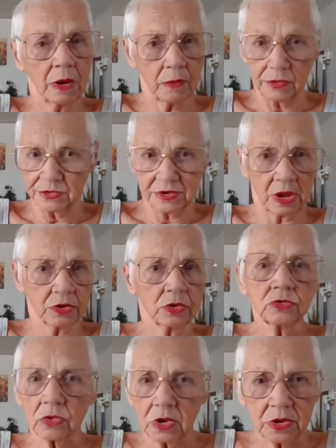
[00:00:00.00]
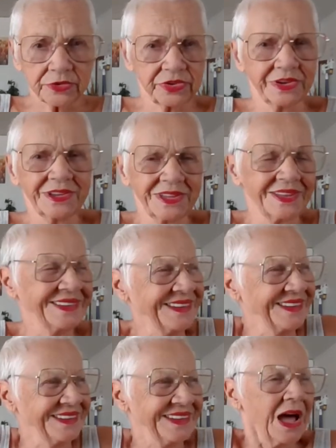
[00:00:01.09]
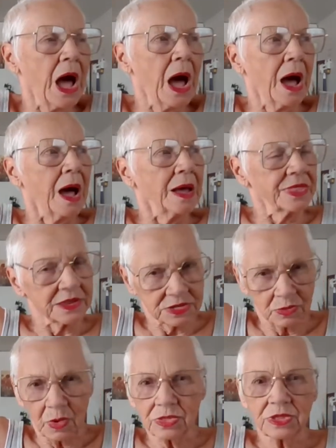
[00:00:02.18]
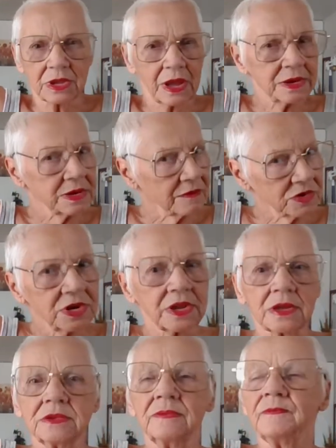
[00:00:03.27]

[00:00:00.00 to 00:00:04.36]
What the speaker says: I was not on drugs. That's the one thing I never did.